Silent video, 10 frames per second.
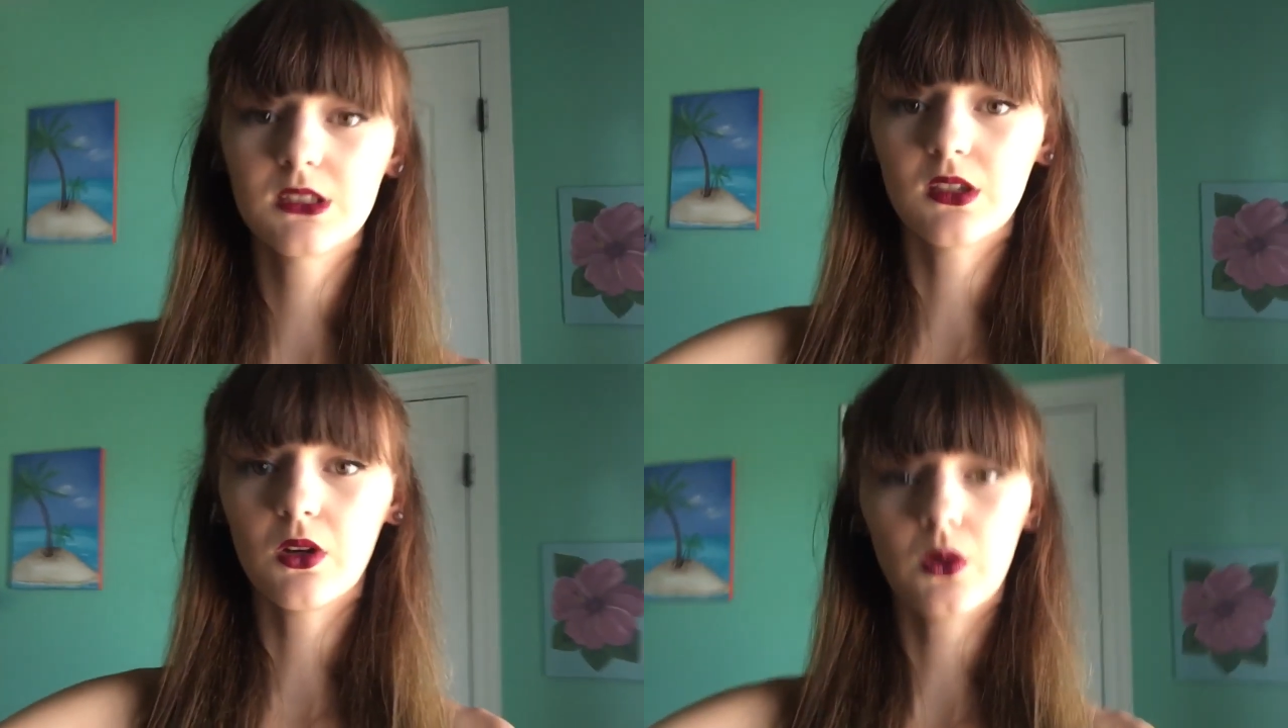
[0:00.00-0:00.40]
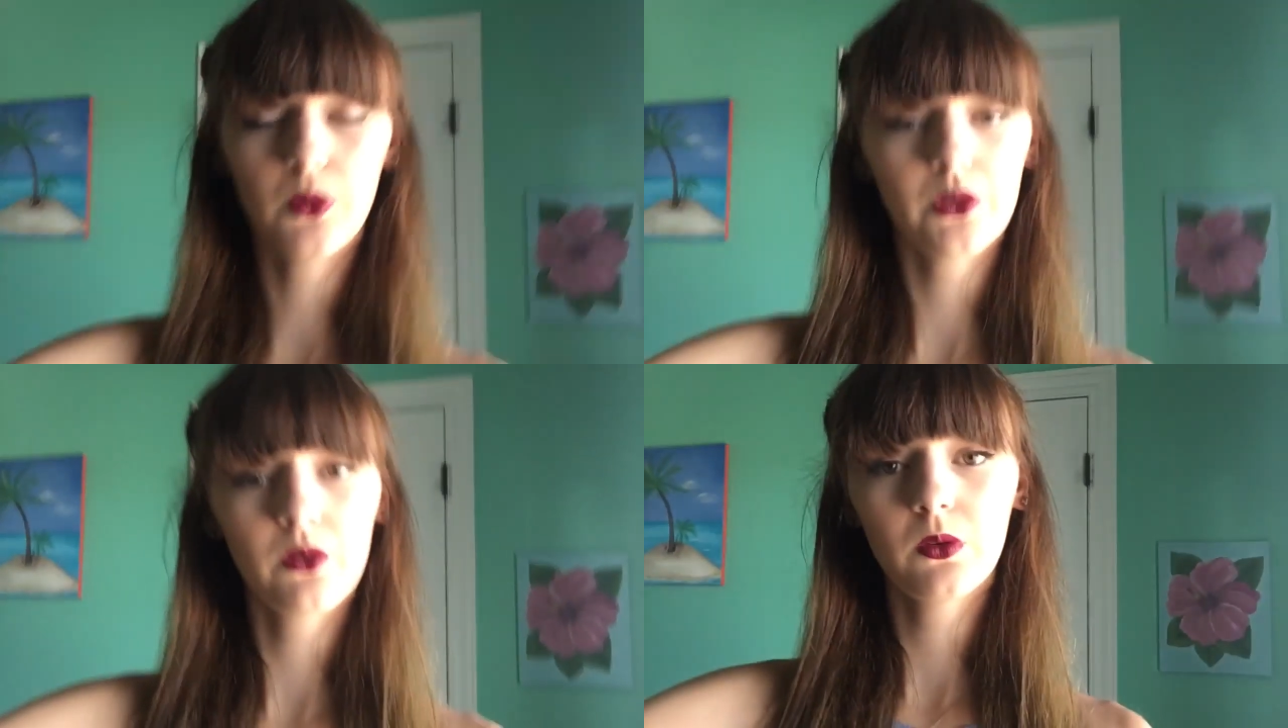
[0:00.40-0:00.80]
So
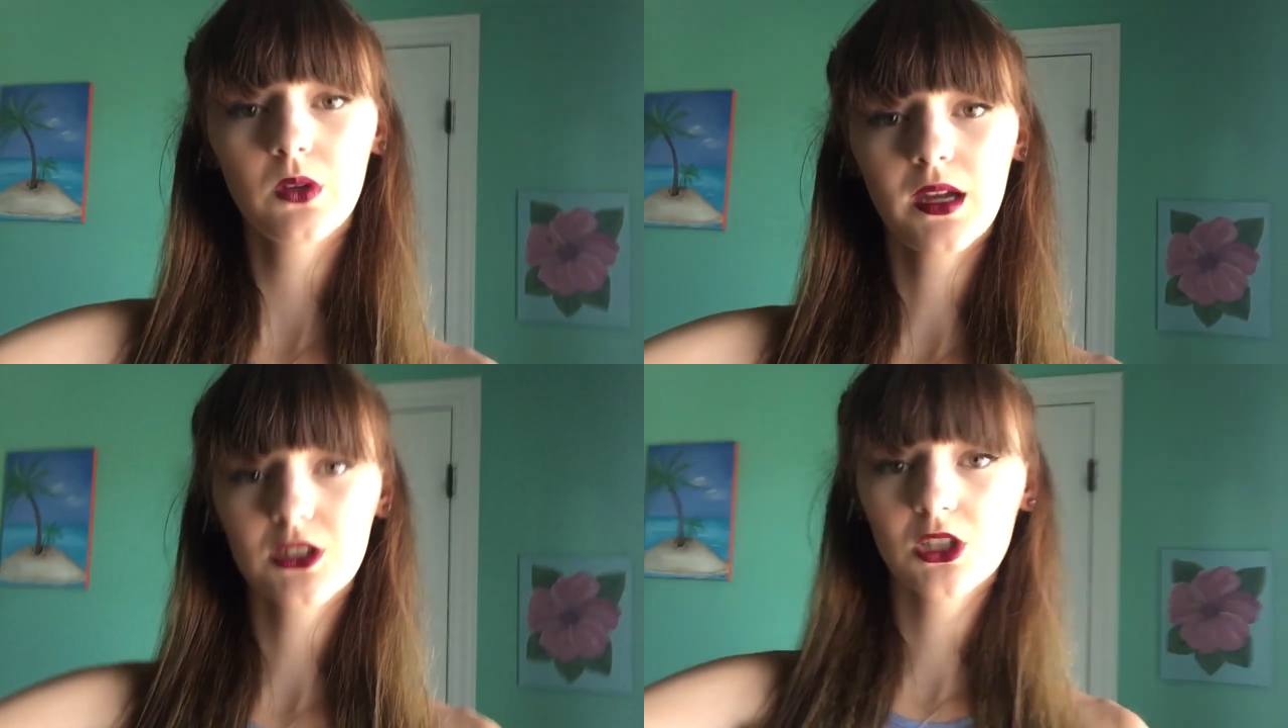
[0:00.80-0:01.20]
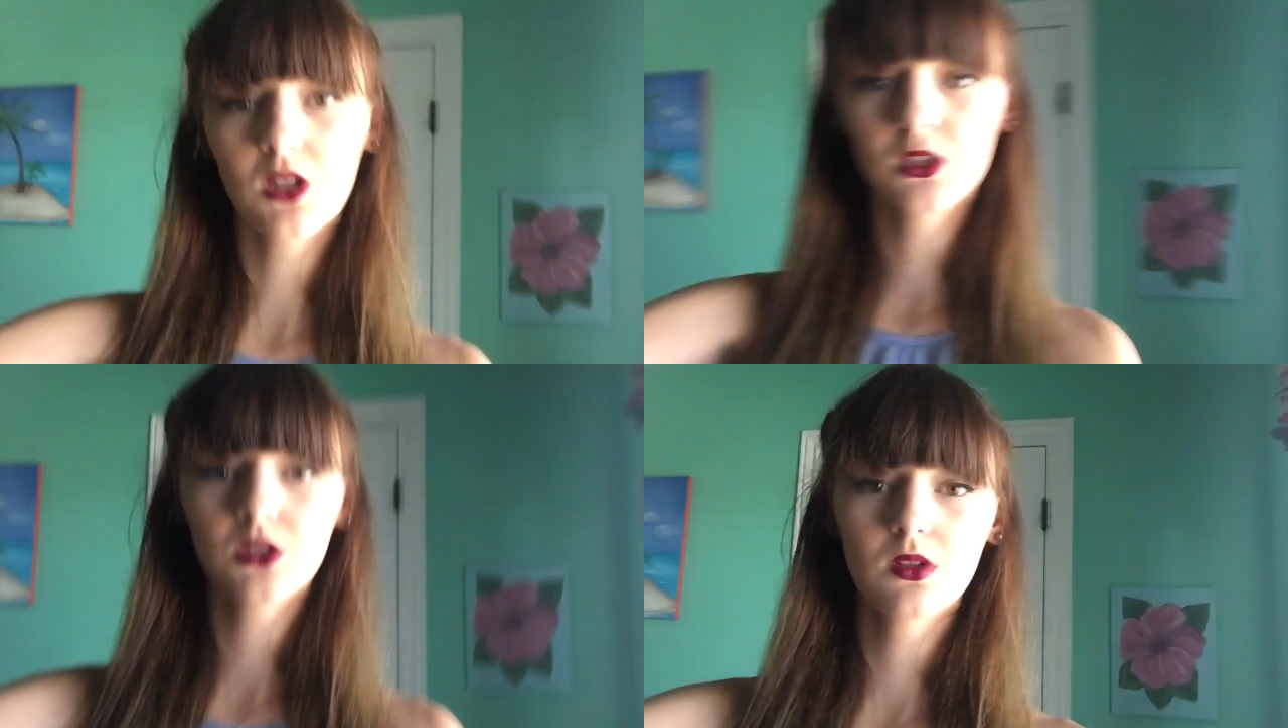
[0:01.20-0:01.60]
you guys should
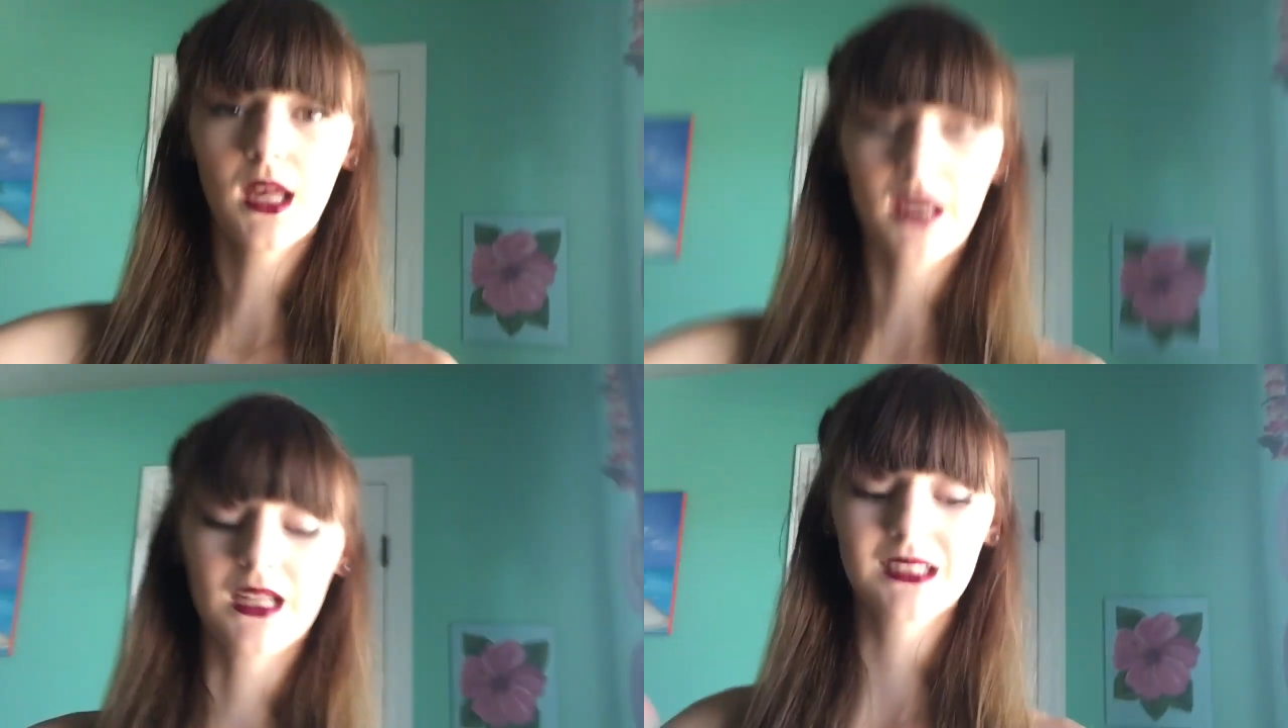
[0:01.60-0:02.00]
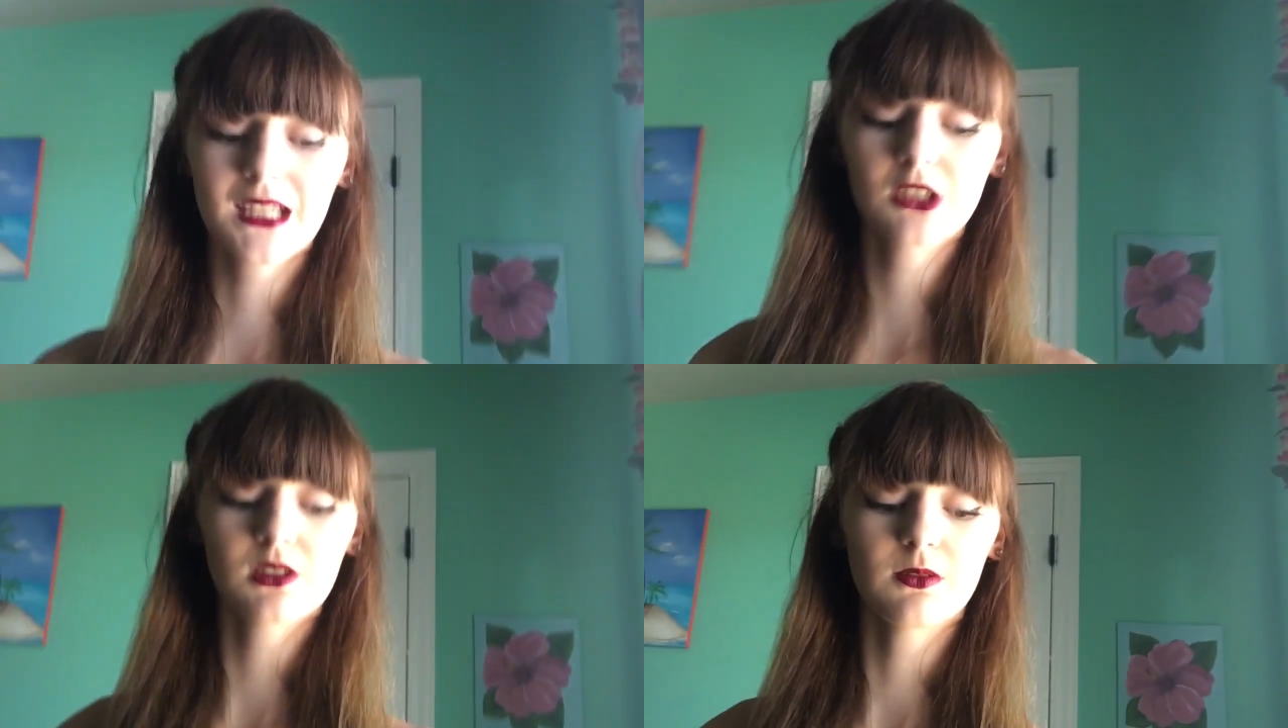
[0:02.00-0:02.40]
all do that. He's
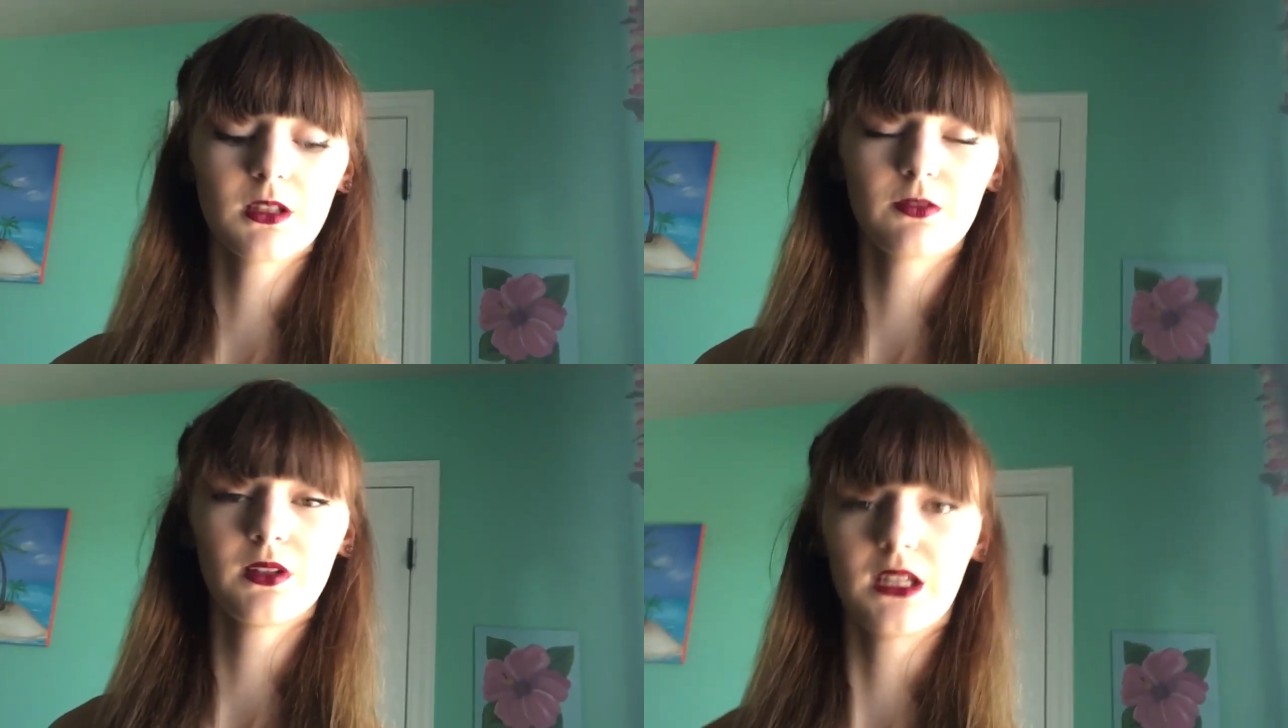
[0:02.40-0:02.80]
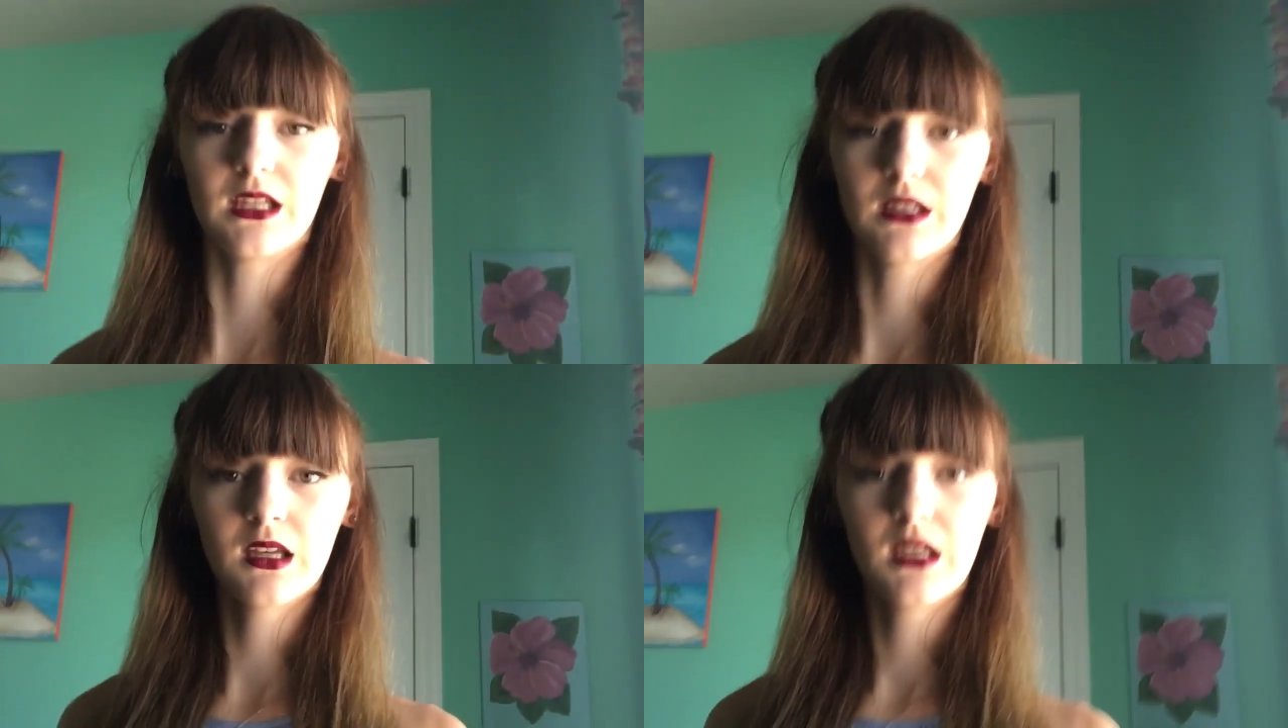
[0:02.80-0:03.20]
actually really funny.